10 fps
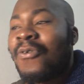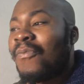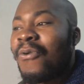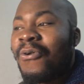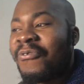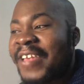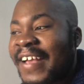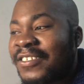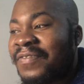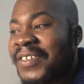more
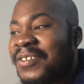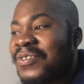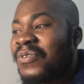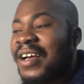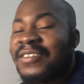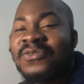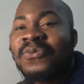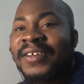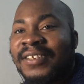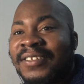reaction videos to her, so
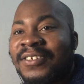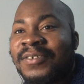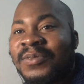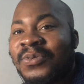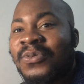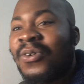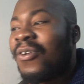we actually turn up to do